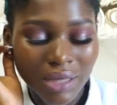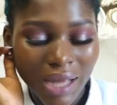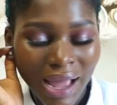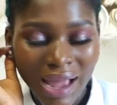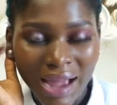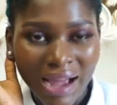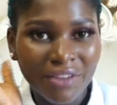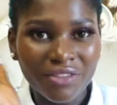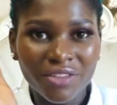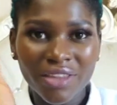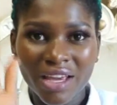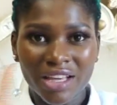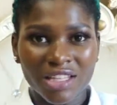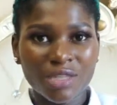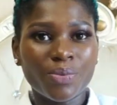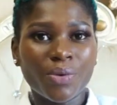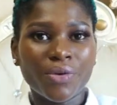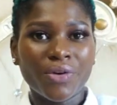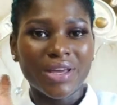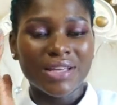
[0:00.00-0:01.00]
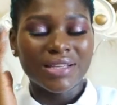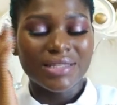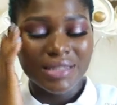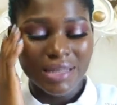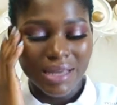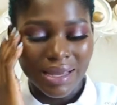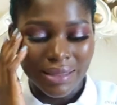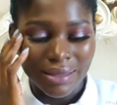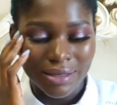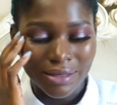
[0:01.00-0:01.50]
I haven't experienced
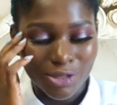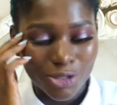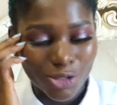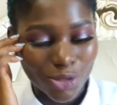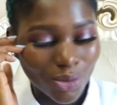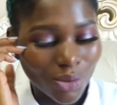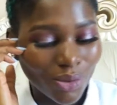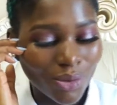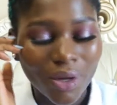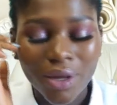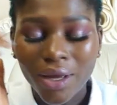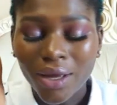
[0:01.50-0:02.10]
any. So